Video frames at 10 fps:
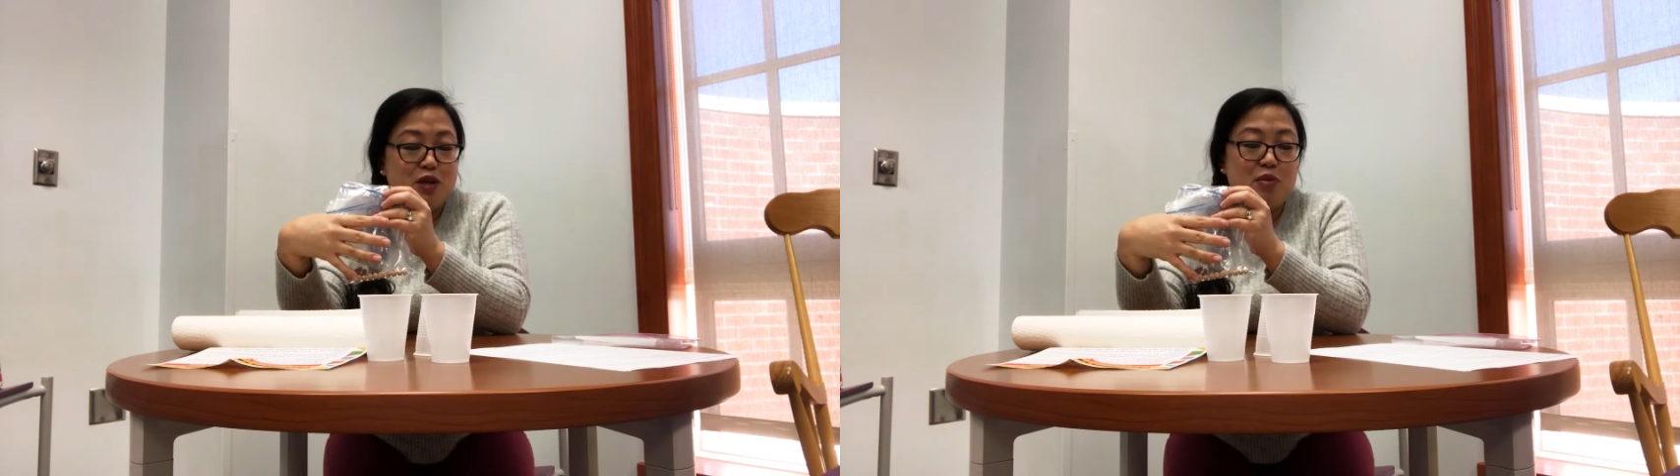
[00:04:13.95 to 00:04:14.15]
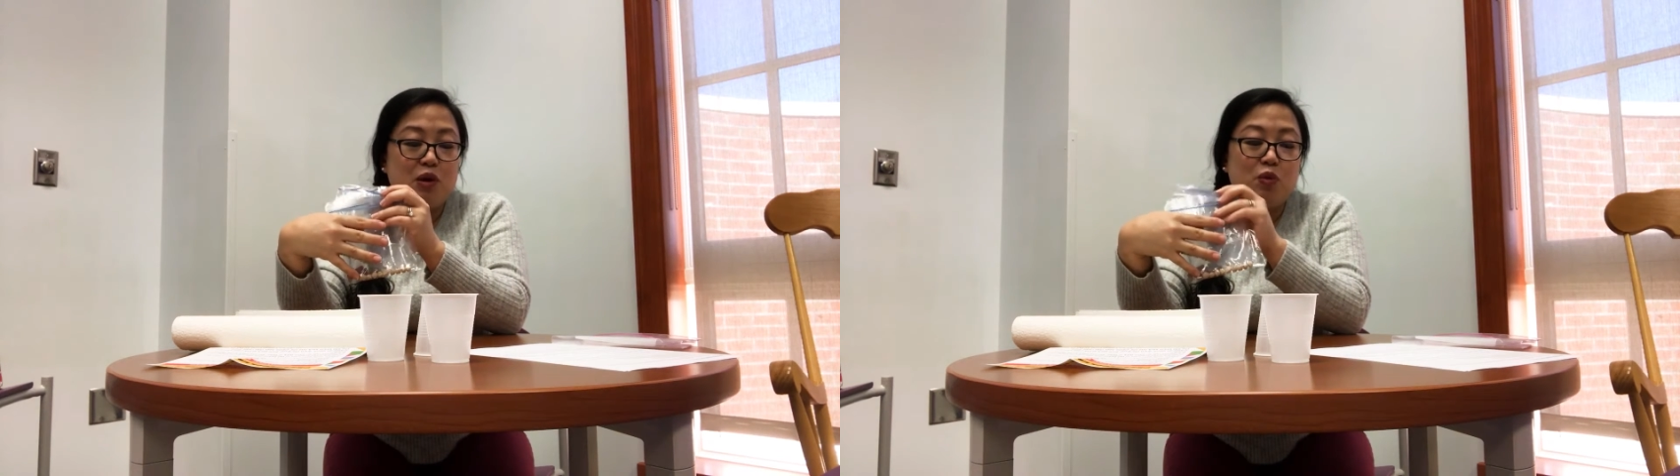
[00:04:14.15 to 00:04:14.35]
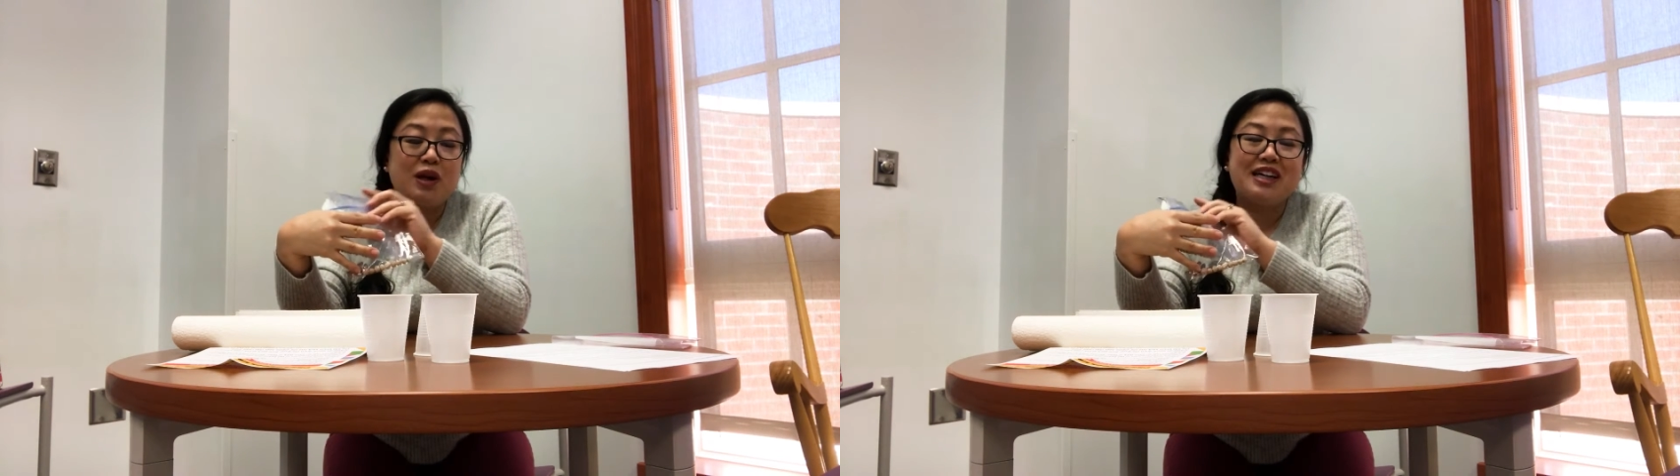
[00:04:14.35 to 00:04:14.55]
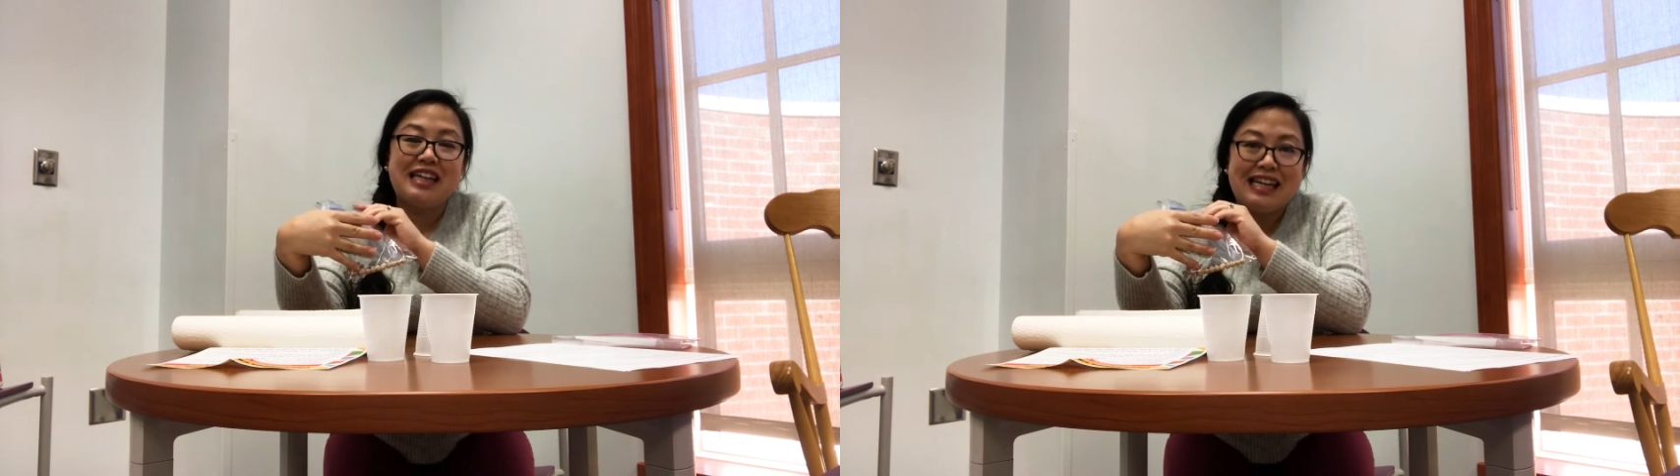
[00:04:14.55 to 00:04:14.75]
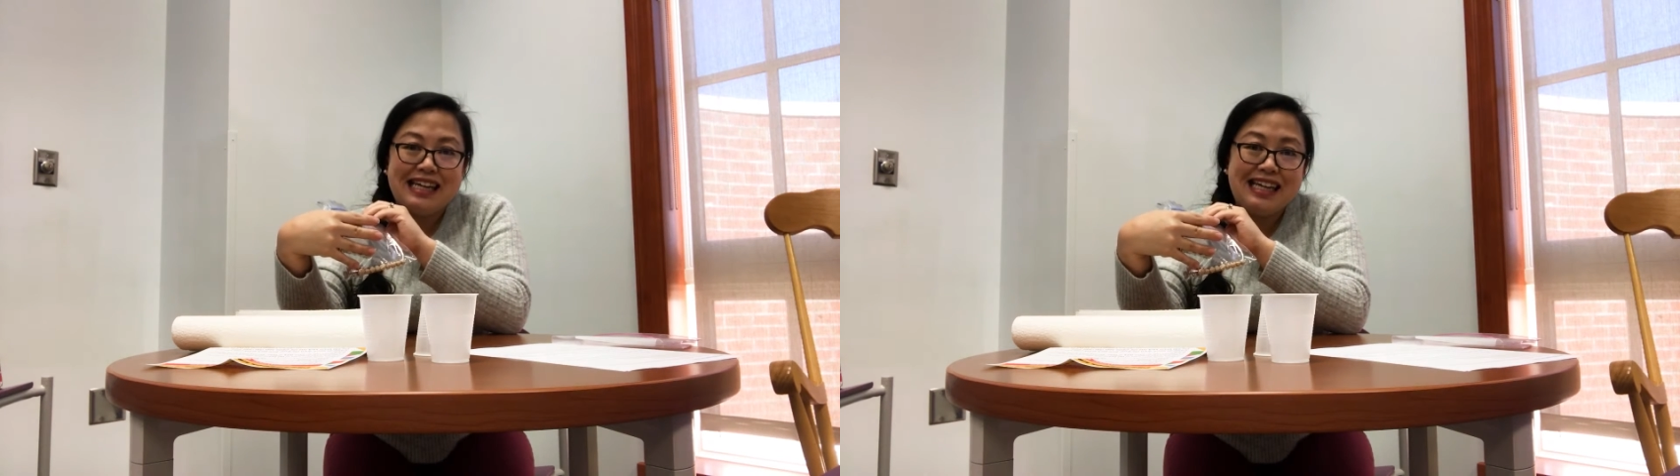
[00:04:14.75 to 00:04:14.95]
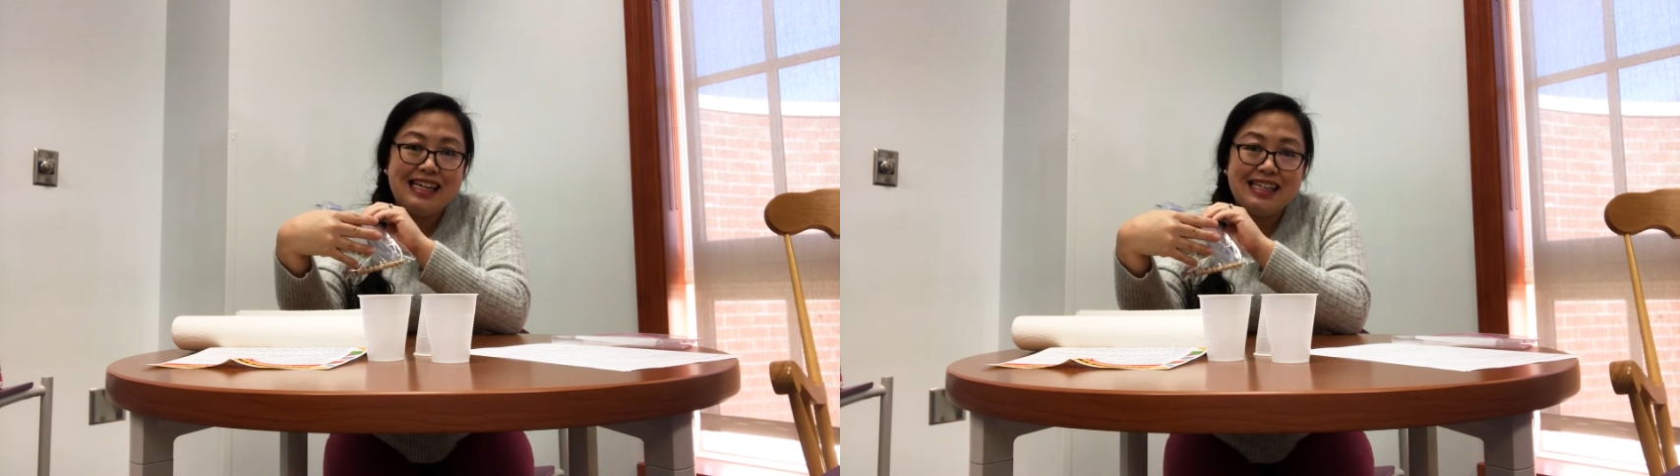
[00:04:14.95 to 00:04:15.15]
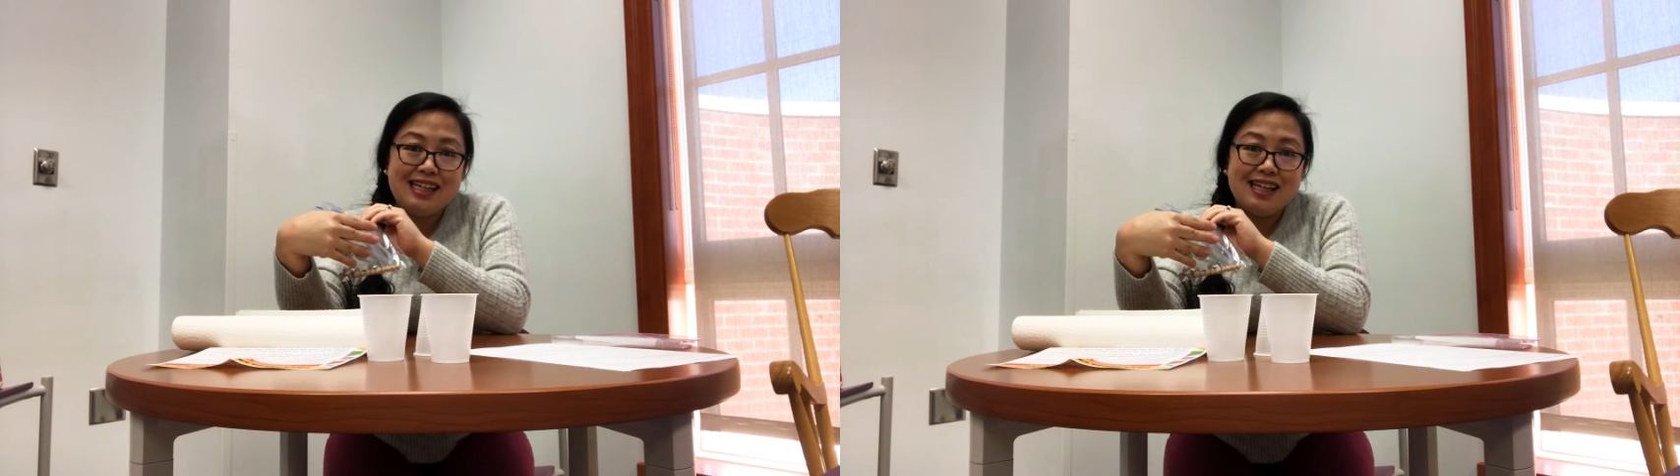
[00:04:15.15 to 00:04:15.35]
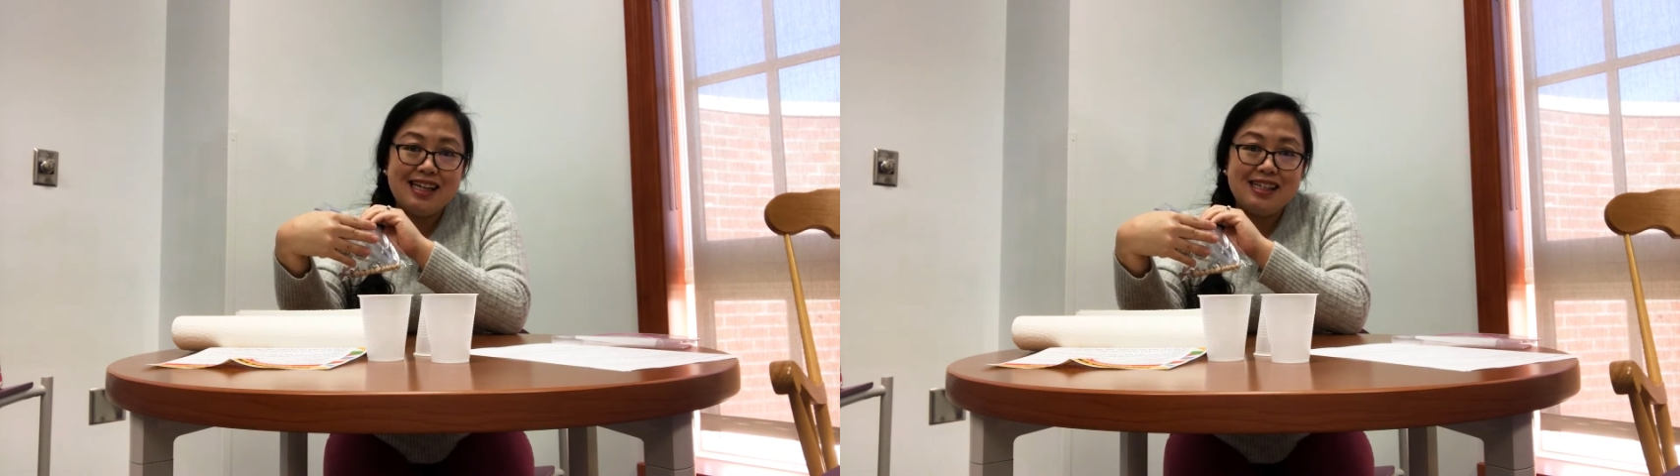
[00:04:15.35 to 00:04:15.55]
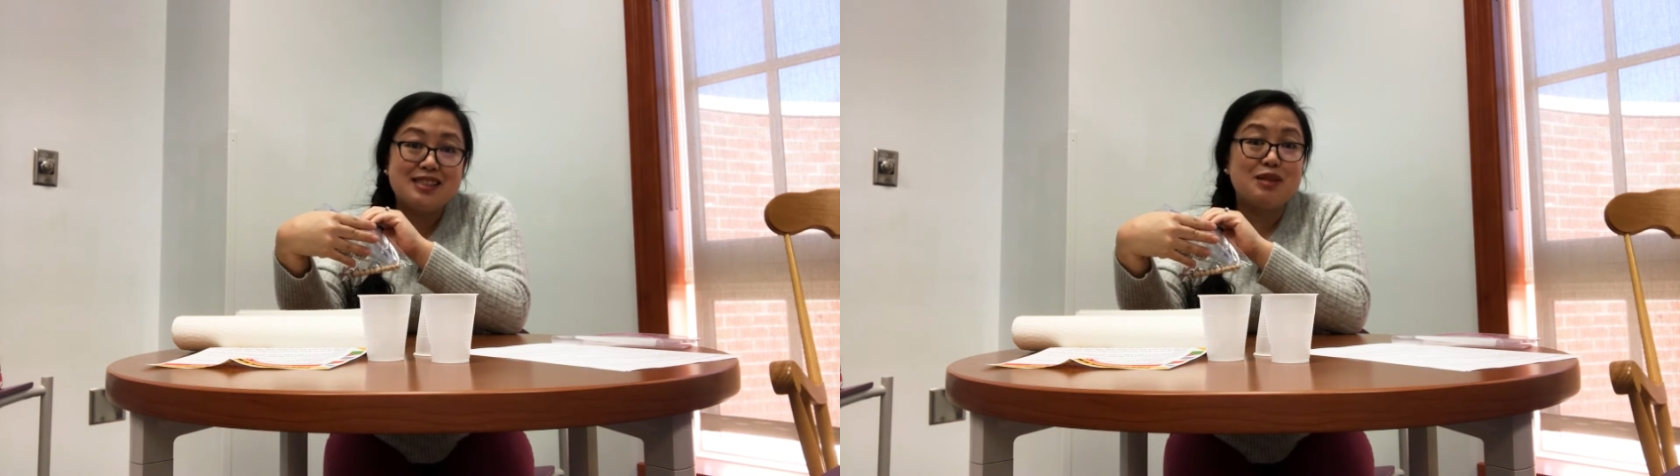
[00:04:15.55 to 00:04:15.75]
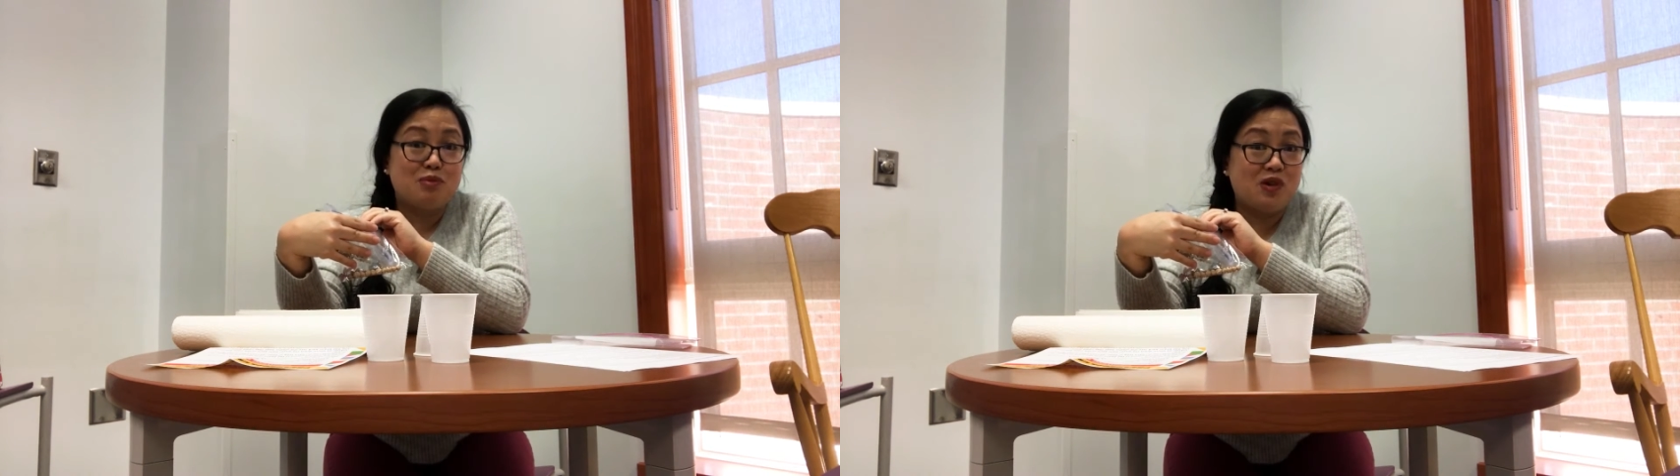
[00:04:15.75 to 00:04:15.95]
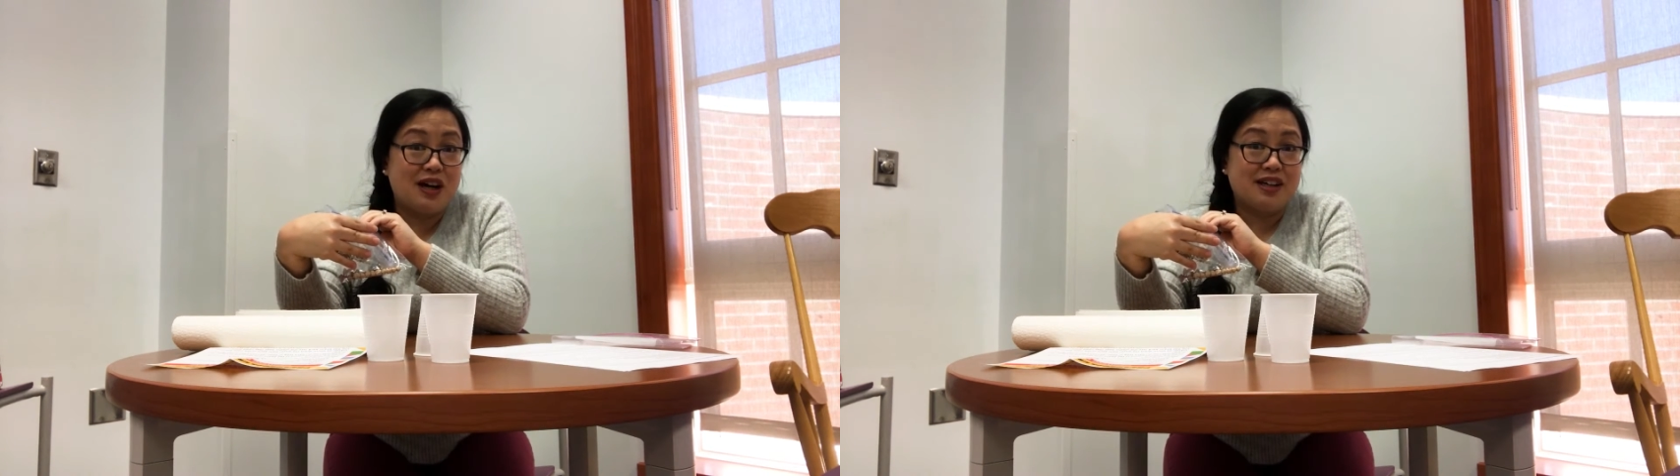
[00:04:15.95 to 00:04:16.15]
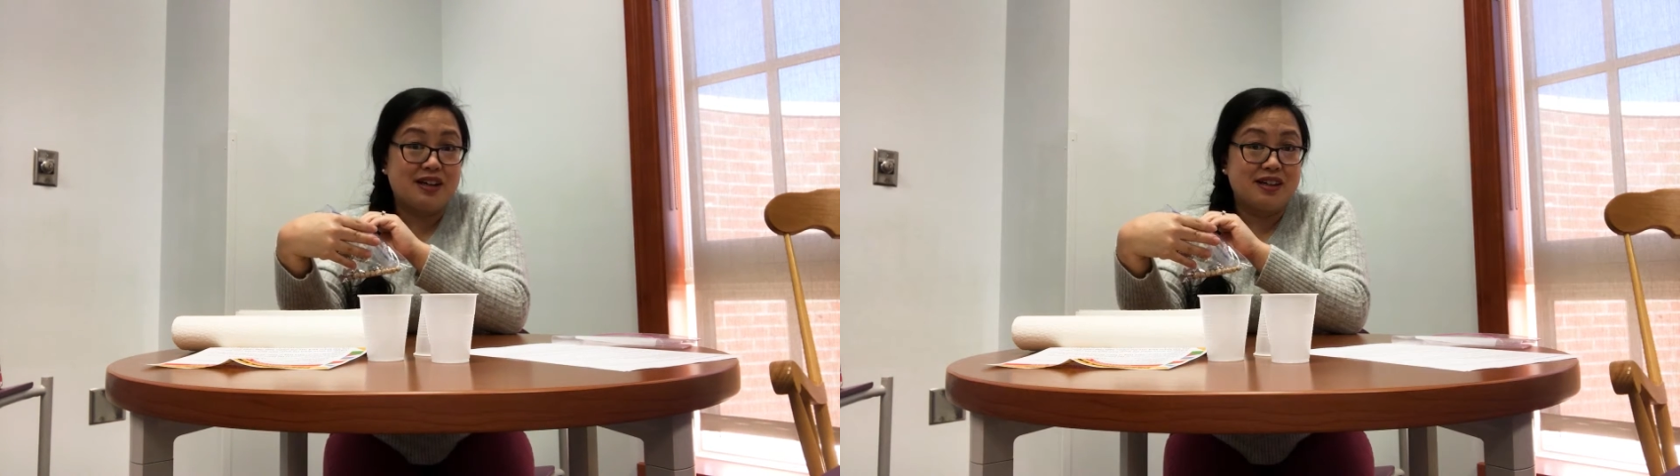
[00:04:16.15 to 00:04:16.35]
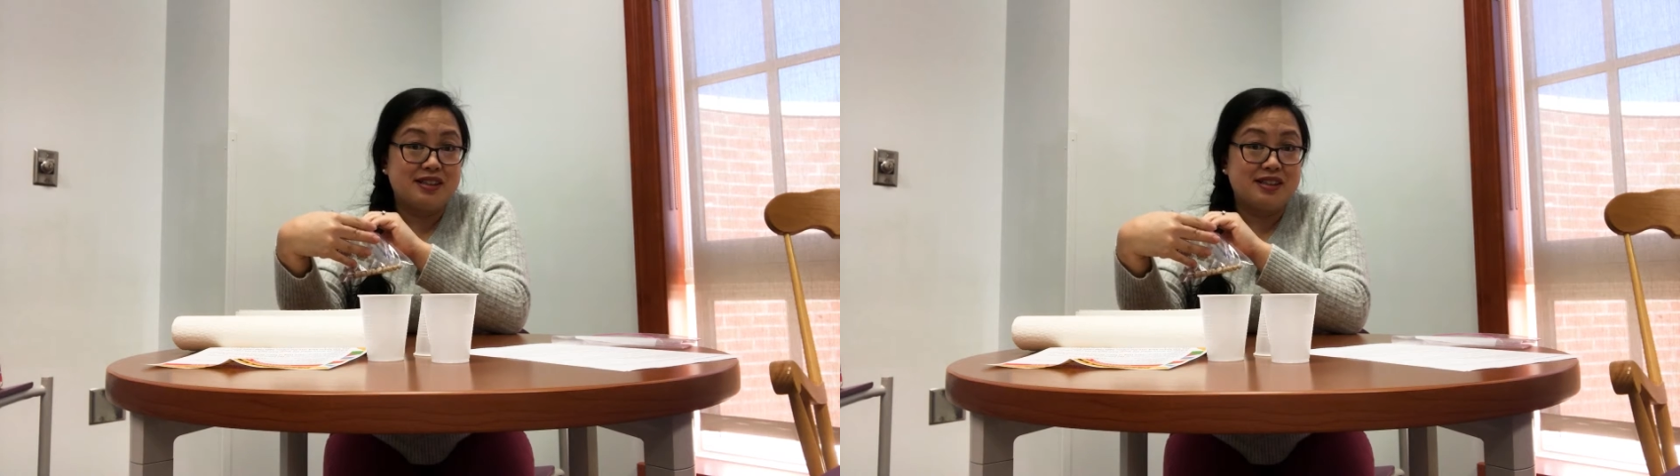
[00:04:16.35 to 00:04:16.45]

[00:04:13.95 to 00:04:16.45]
but we're going to need some water.